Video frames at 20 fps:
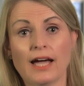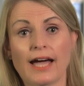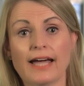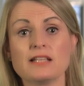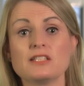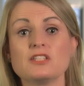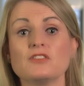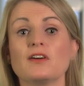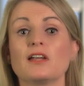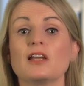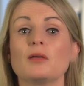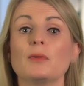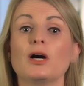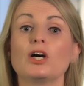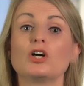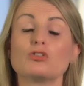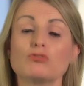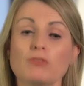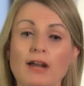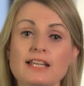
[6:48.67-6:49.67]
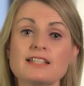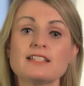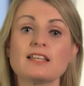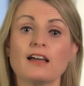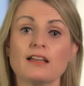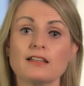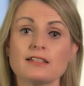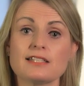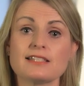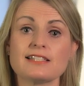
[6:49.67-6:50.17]
and develop a
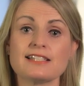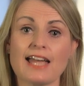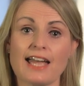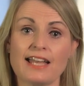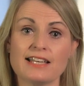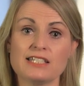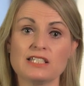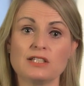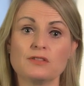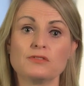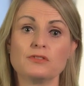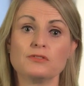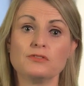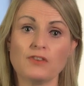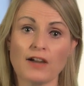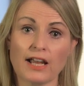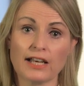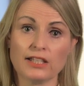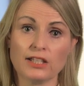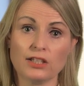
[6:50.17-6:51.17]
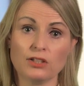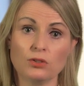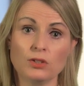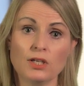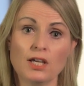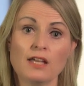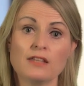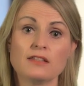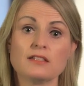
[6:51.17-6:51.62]
greater understanding of the value